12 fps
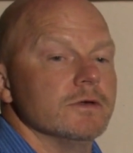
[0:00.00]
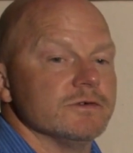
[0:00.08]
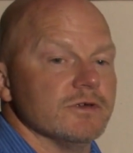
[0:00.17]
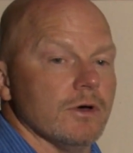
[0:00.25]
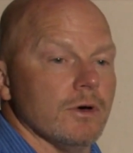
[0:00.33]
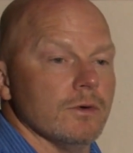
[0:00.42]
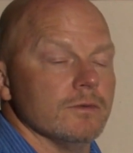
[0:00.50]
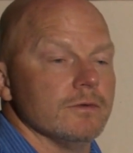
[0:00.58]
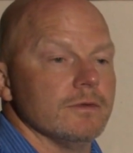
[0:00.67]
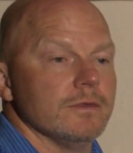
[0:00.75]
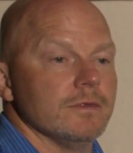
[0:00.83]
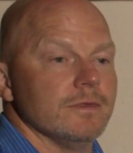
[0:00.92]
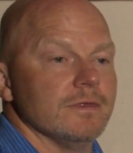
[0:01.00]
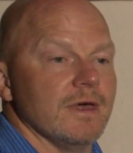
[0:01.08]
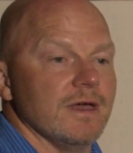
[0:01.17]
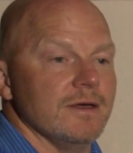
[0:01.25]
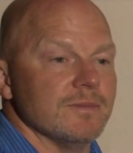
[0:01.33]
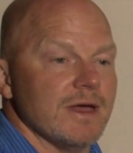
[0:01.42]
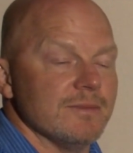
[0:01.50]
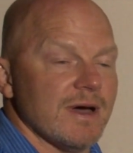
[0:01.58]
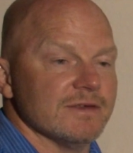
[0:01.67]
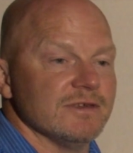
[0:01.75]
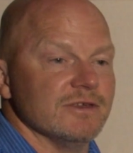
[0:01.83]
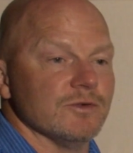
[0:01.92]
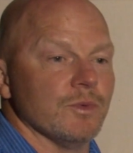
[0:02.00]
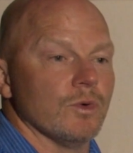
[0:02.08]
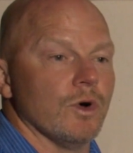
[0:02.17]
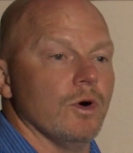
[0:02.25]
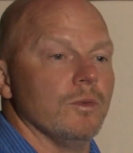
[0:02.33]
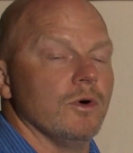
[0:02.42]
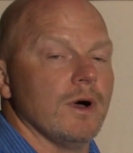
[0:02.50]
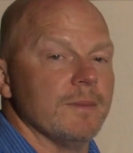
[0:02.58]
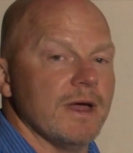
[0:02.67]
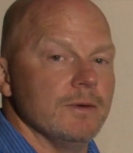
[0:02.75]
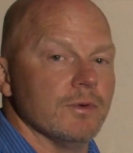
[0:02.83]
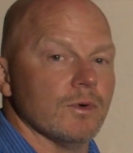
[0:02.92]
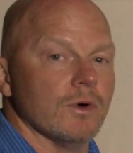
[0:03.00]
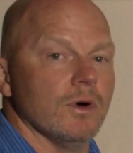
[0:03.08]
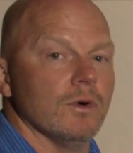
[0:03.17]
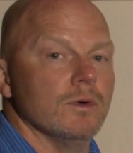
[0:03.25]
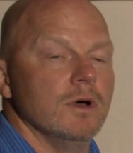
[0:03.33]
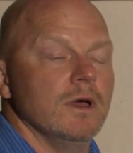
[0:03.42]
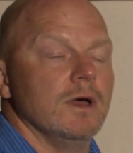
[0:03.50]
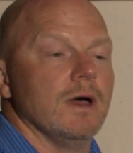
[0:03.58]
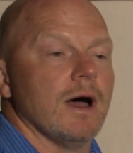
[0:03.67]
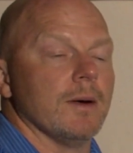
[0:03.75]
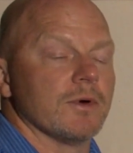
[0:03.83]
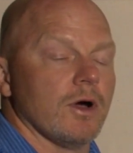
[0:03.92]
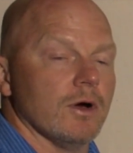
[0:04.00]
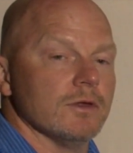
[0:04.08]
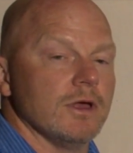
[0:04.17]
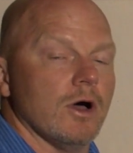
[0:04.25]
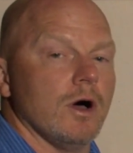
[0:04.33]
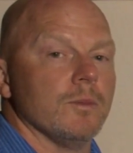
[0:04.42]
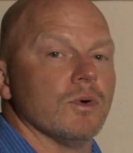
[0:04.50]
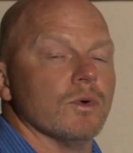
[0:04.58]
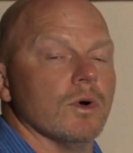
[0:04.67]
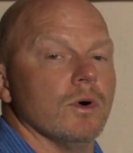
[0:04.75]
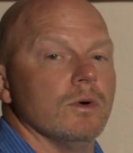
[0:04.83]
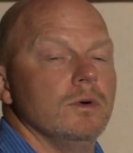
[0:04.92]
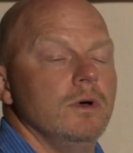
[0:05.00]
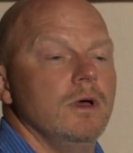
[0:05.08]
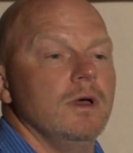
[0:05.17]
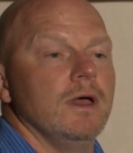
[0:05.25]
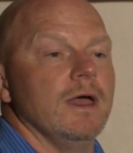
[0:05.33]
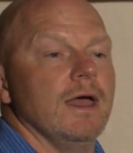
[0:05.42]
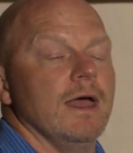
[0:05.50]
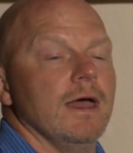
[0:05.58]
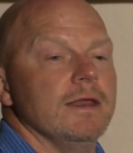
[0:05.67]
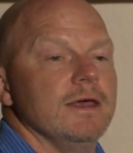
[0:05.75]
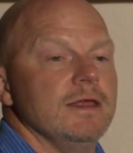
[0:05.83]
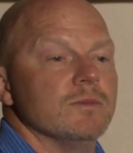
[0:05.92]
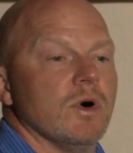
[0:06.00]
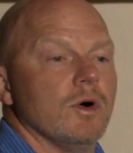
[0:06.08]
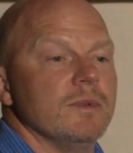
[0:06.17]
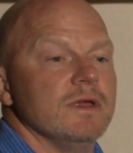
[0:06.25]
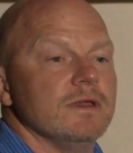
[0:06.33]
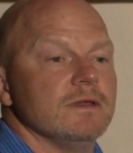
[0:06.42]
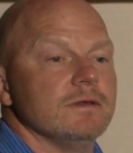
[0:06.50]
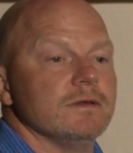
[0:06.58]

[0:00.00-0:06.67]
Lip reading: So they made my sentence parolable. I made parole. I'm currently on parole. At any moment,